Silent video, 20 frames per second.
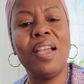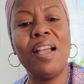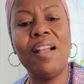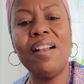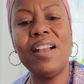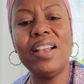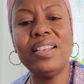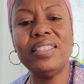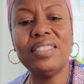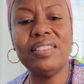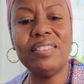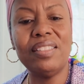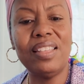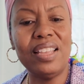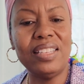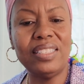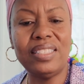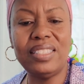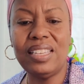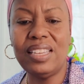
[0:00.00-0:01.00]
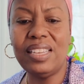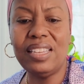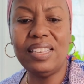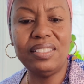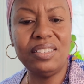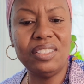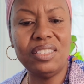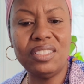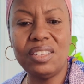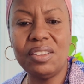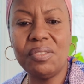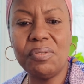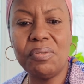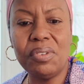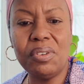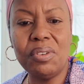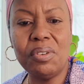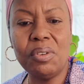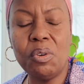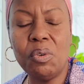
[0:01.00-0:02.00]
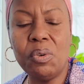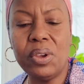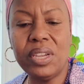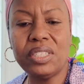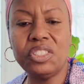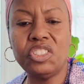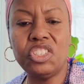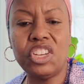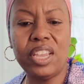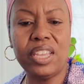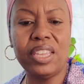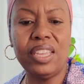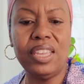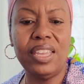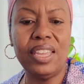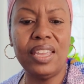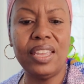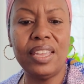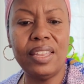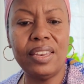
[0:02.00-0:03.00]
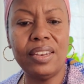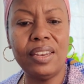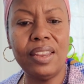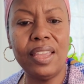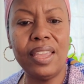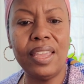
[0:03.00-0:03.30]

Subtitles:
All right, so that's it. Just a real quick check-in,